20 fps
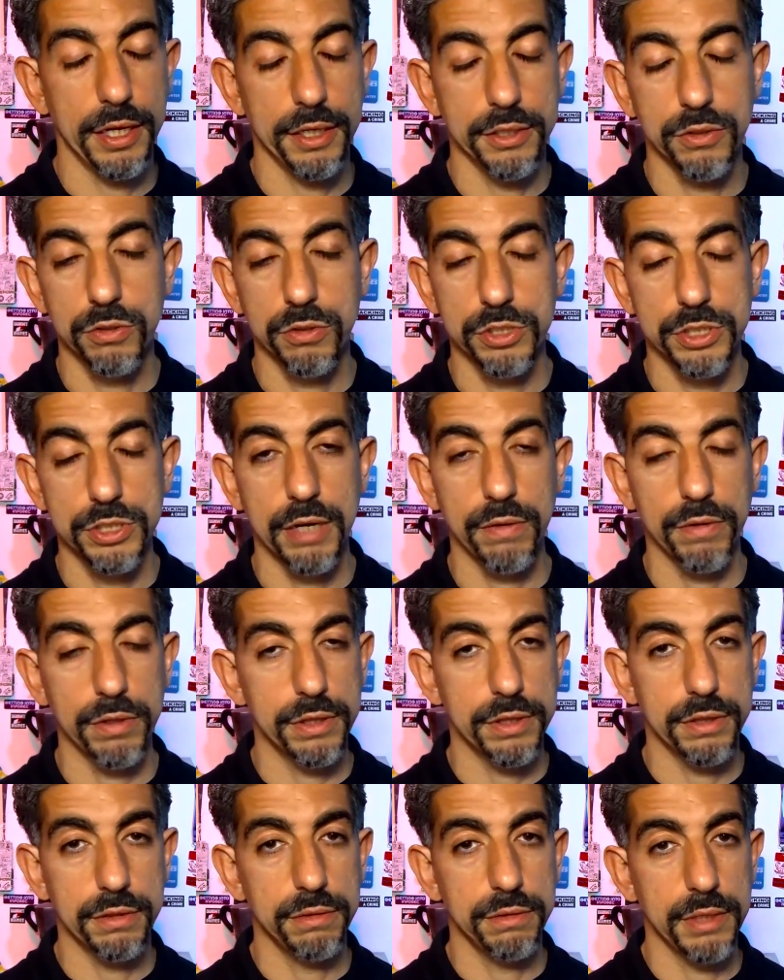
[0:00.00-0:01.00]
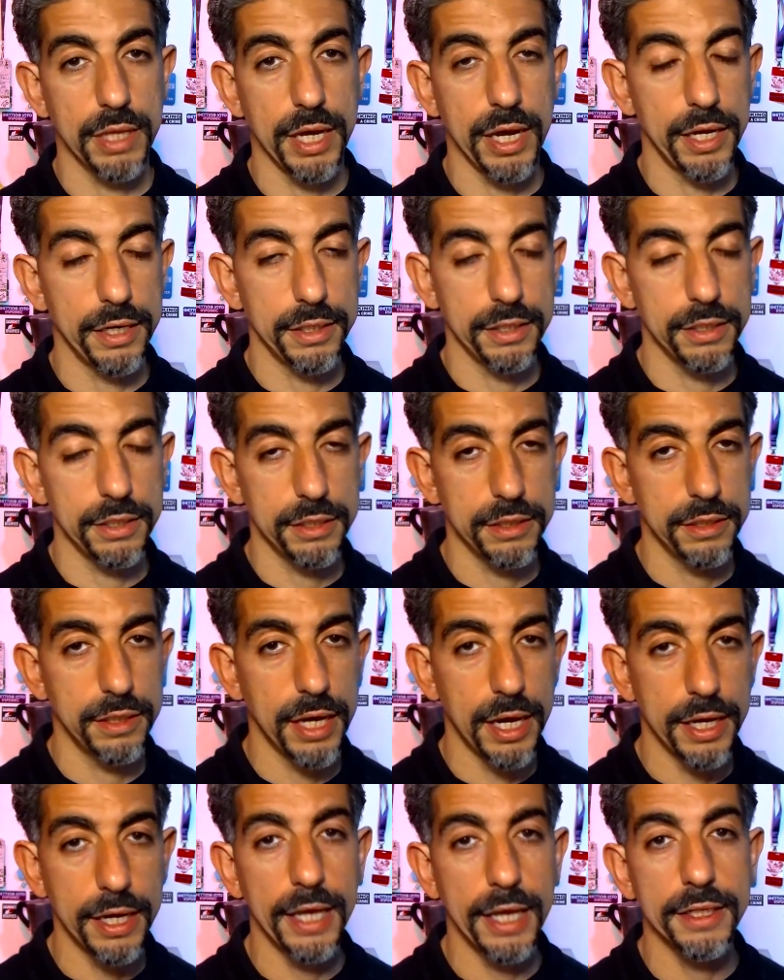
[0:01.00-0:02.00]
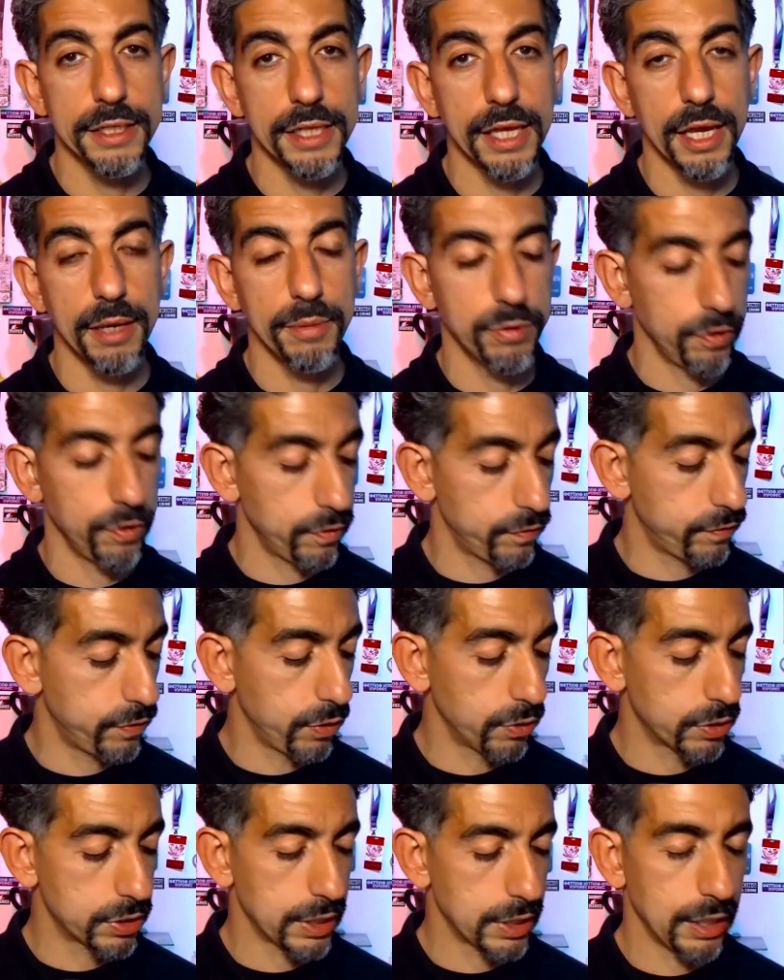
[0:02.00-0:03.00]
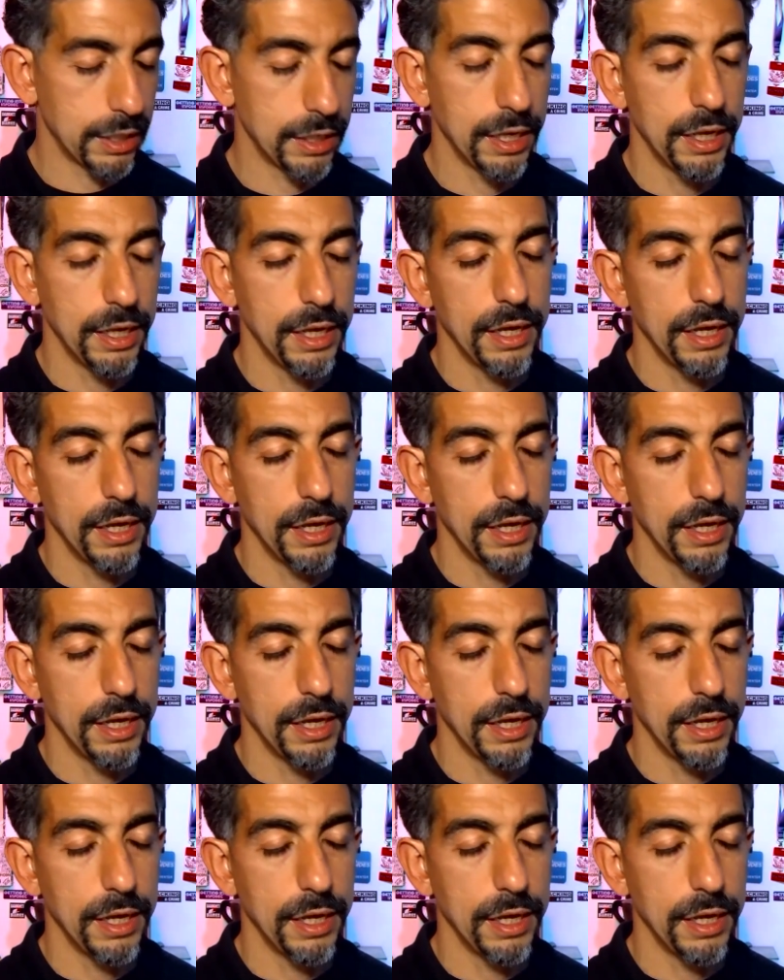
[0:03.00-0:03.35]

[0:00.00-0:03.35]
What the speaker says: Don't share with non NDA folks, and